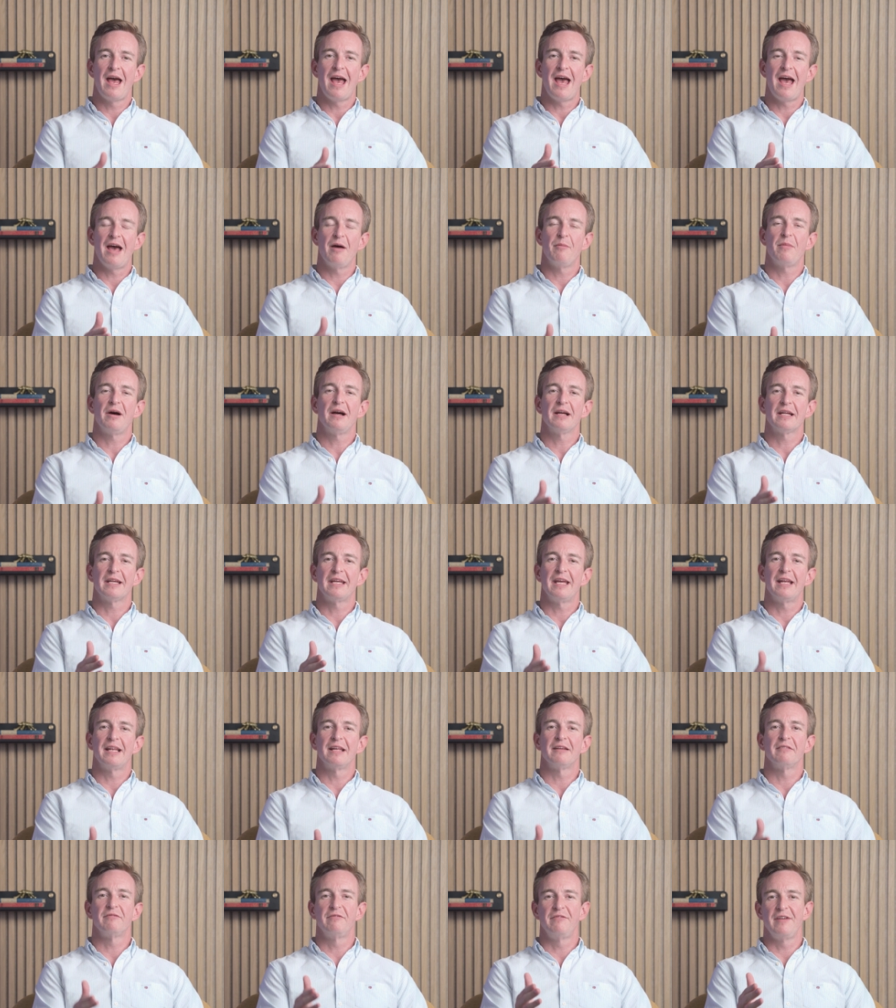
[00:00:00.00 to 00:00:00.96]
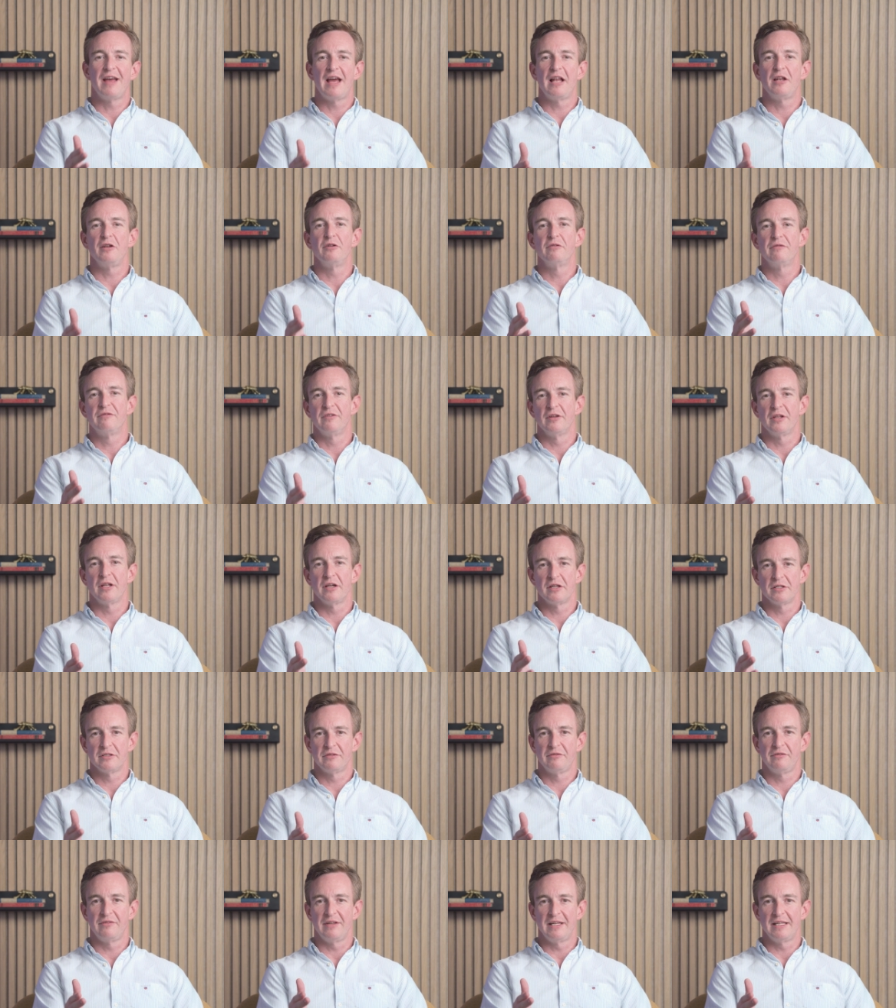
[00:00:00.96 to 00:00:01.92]
am I getting value for
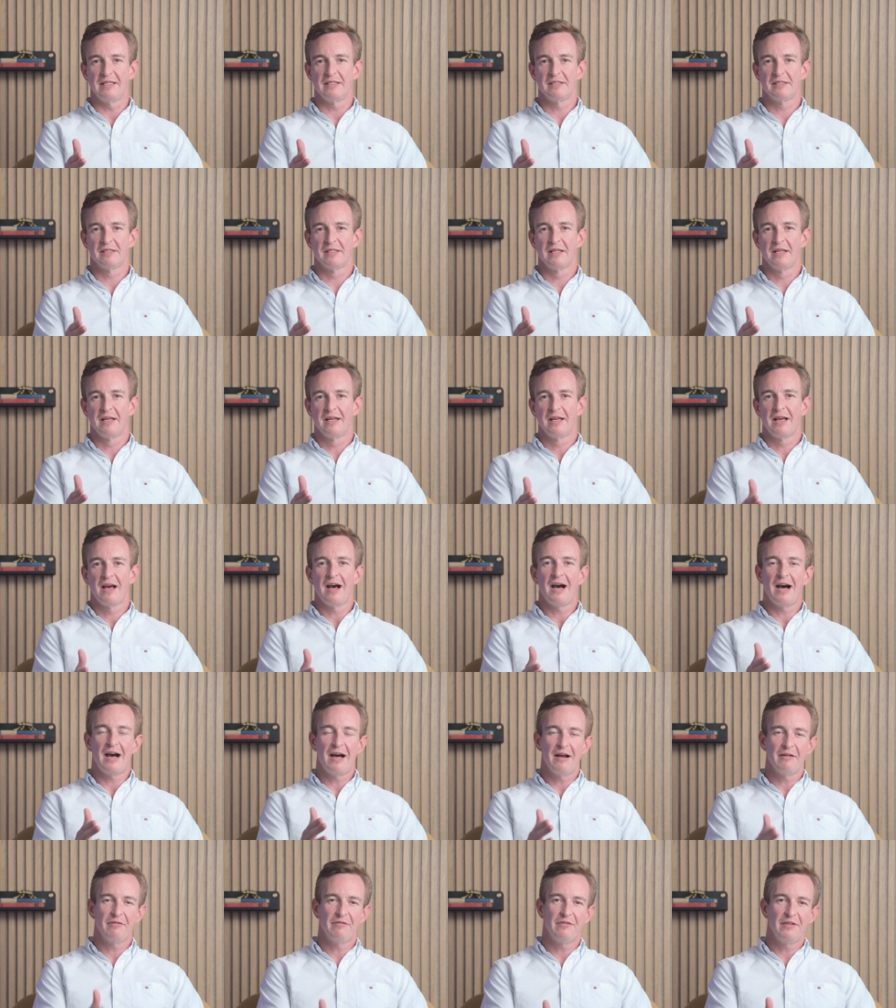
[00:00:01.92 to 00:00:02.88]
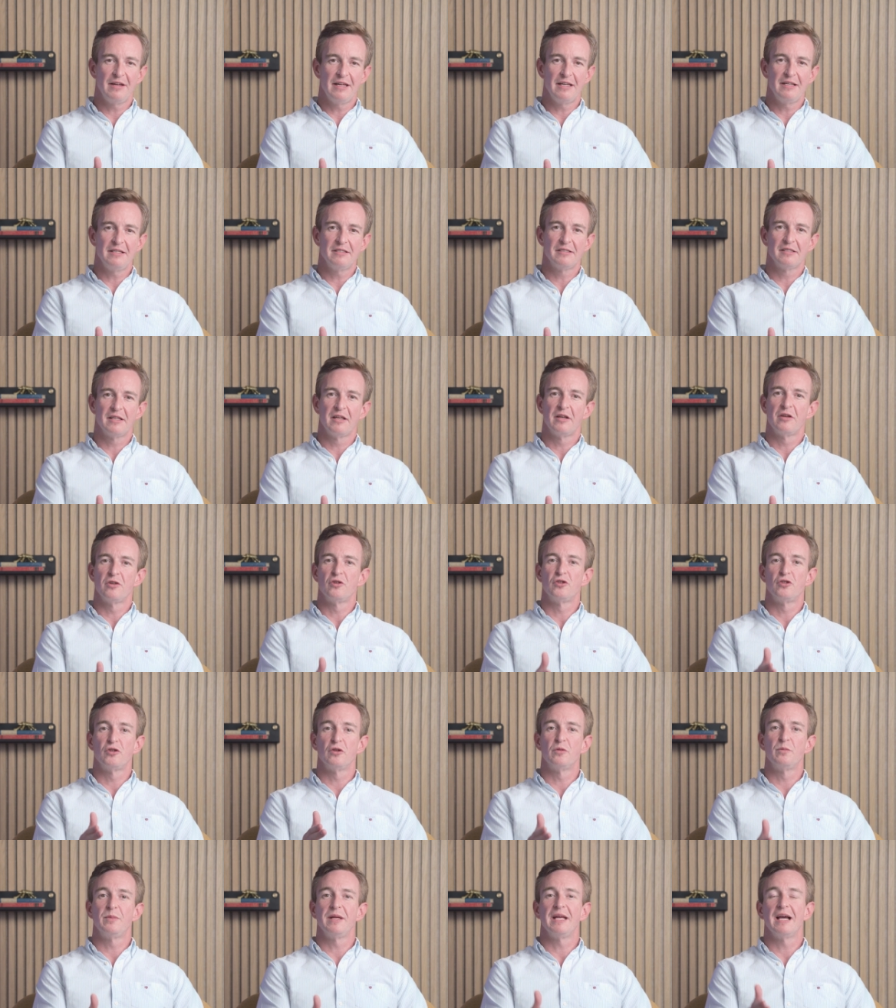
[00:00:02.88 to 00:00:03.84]
those fees? High fees
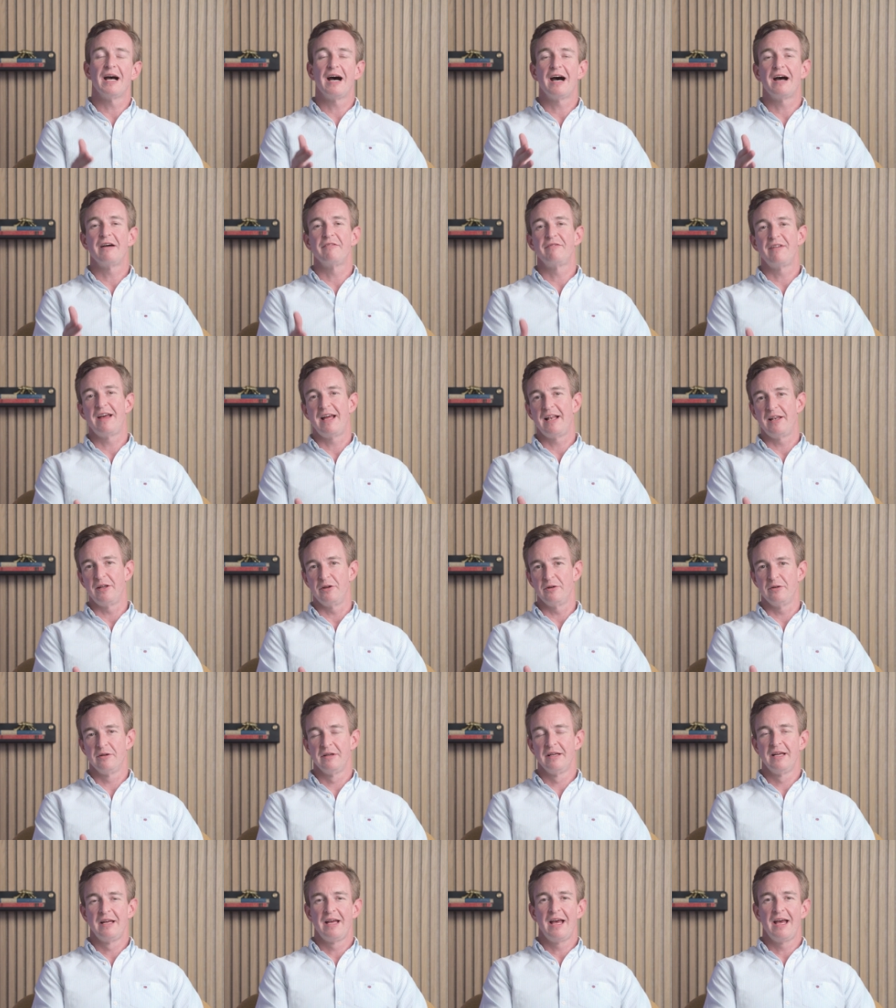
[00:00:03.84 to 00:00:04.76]
should be high value.